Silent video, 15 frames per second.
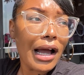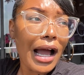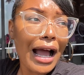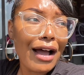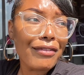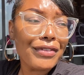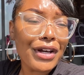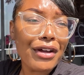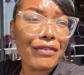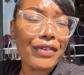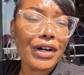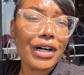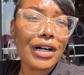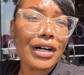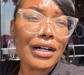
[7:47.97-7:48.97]
I've
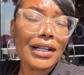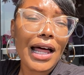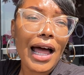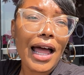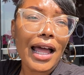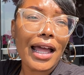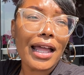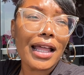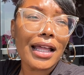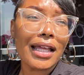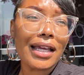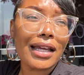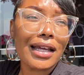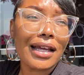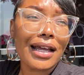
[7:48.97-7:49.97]
never
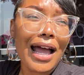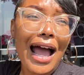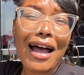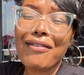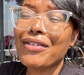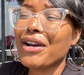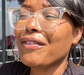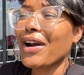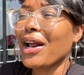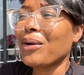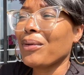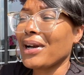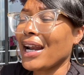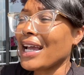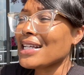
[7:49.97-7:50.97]
had a
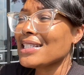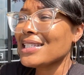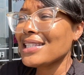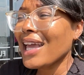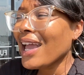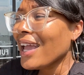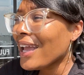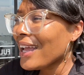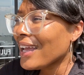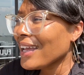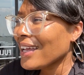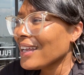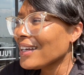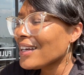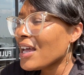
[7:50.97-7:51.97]
one-night
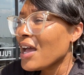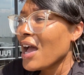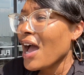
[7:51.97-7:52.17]
stand.